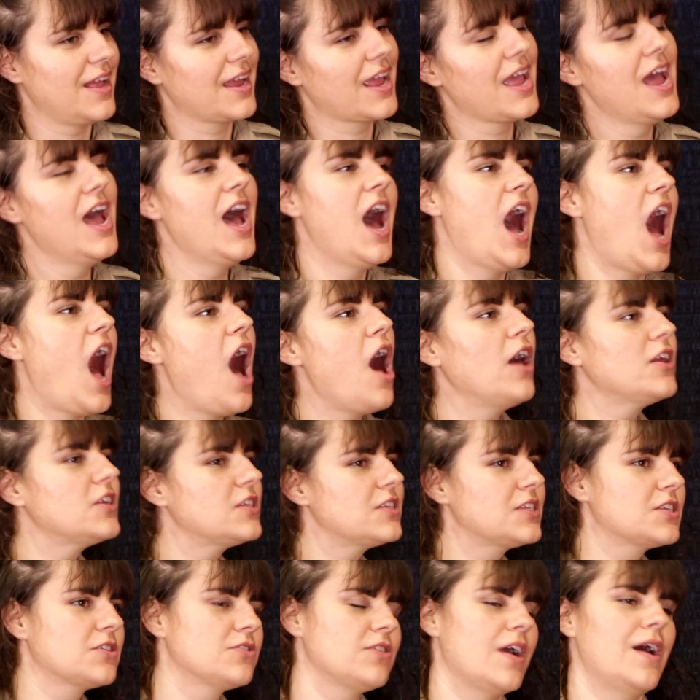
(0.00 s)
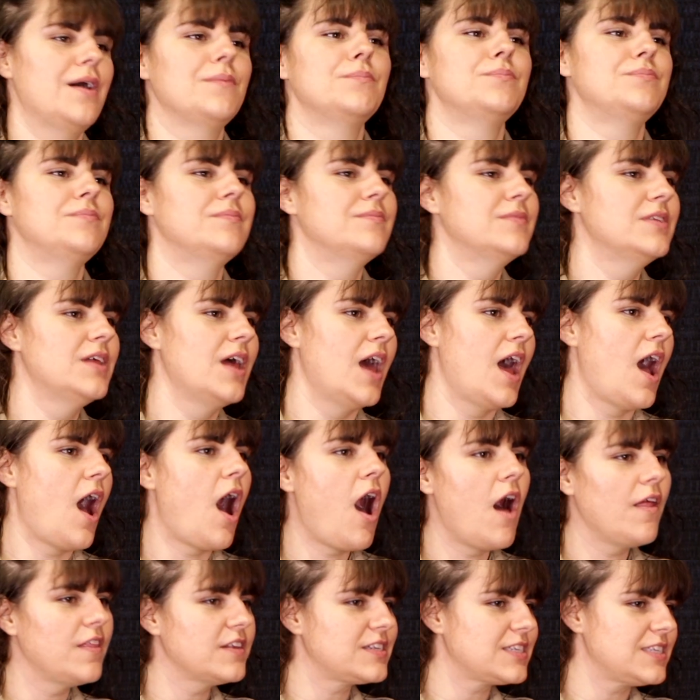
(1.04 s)
like, I'll scrub
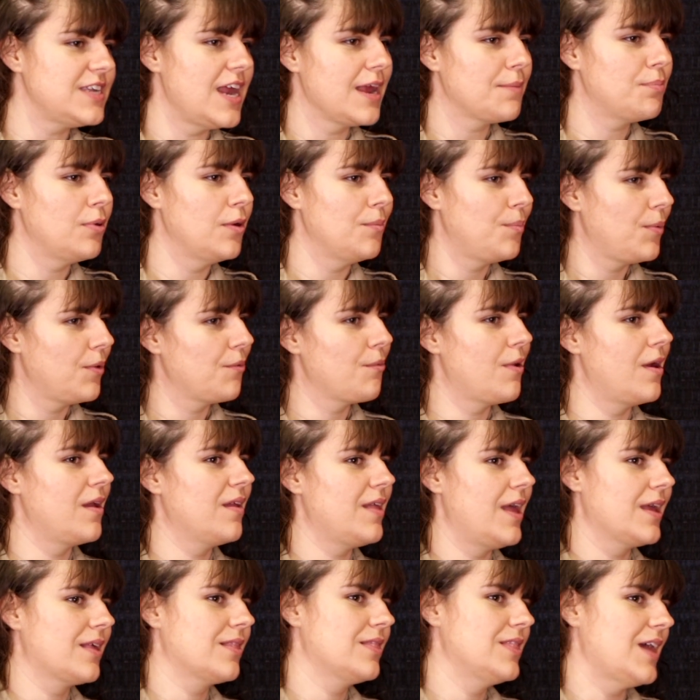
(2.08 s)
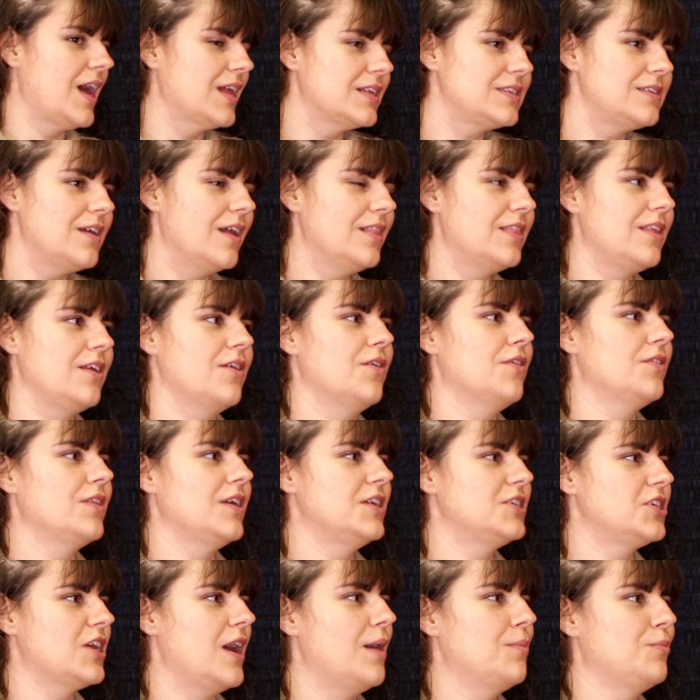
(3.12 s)
all the snake poop you want. Like, that's not the
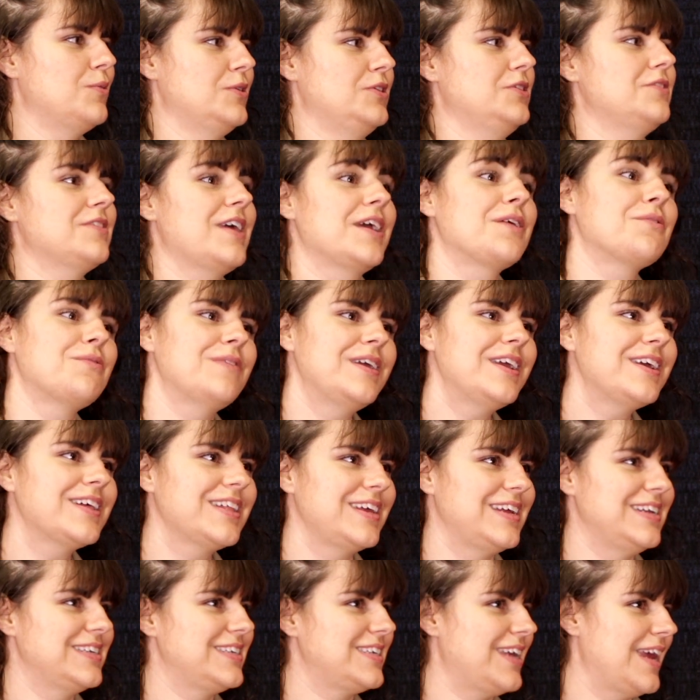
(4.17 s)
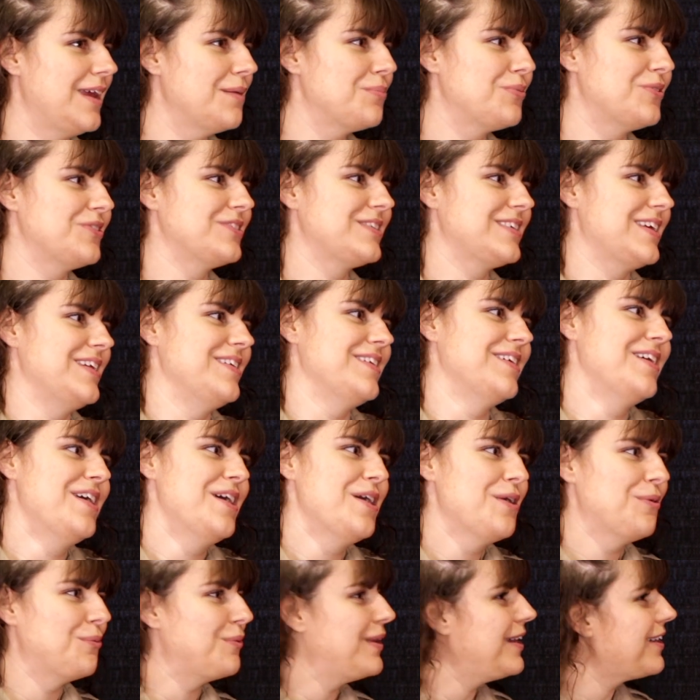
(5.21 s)
only job we do. Like, we clean tables and
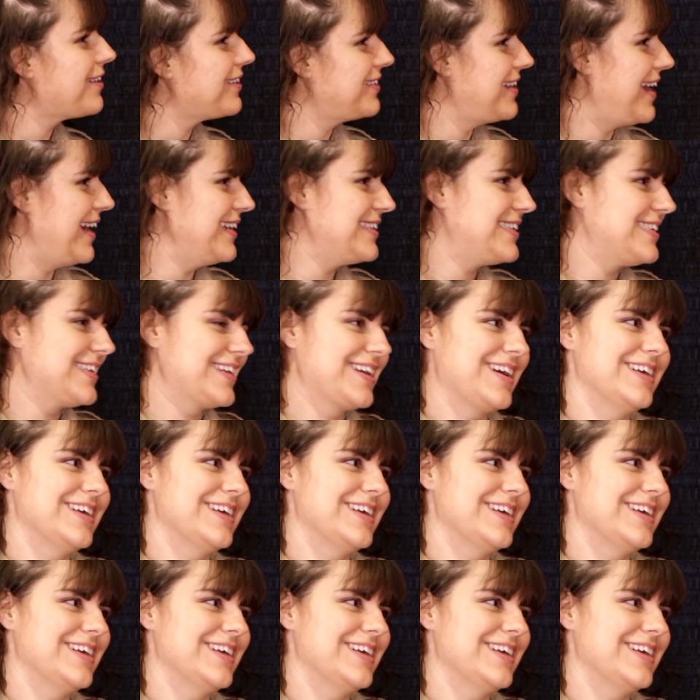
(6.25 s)
we are nice to